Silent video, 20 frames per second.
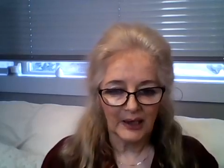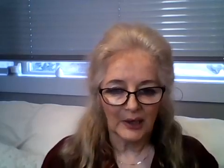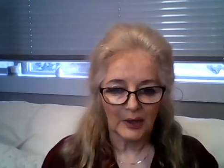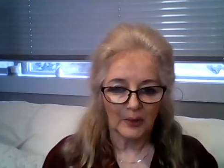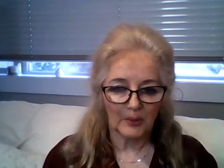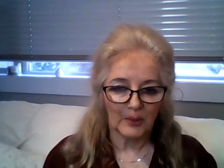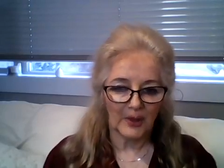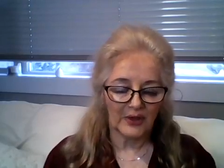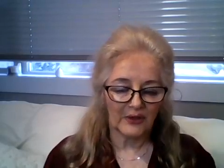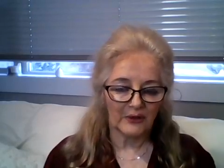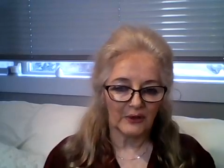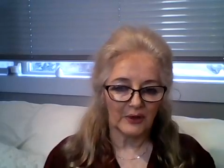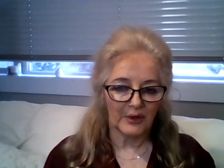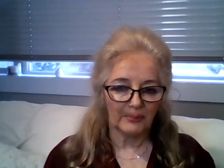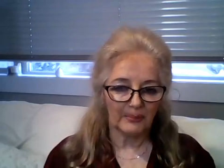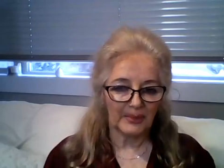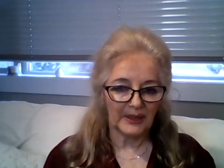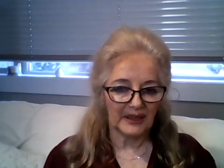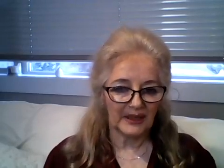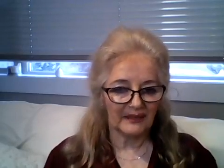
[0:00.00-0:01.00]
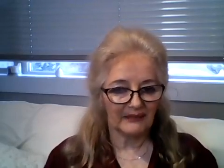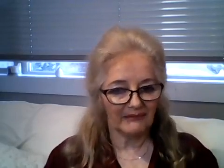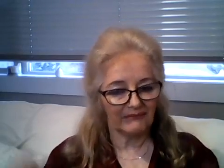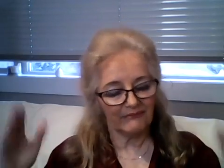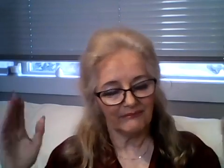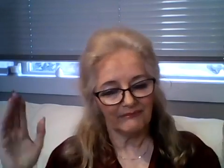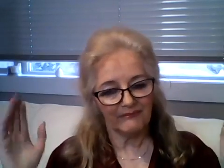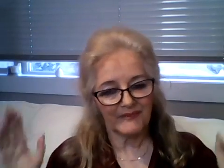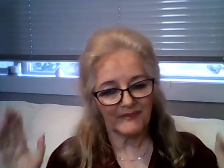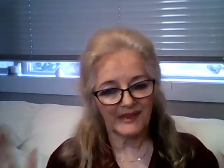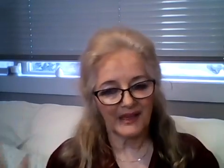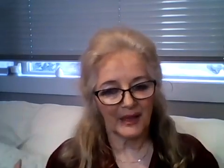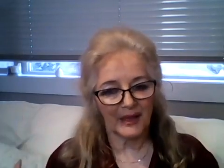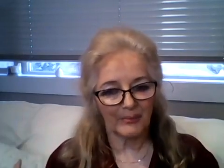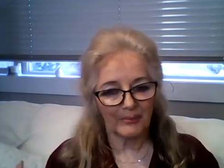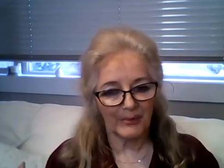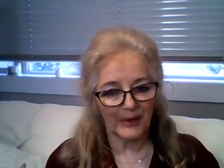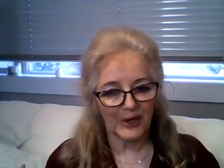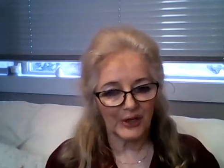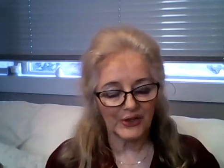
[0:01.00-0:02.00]
whether it be
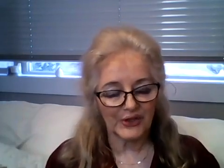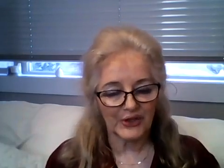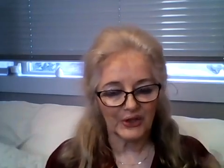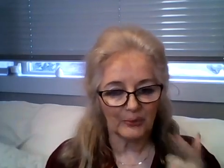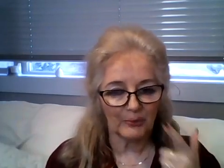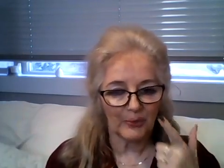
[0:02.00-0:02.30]
celebration,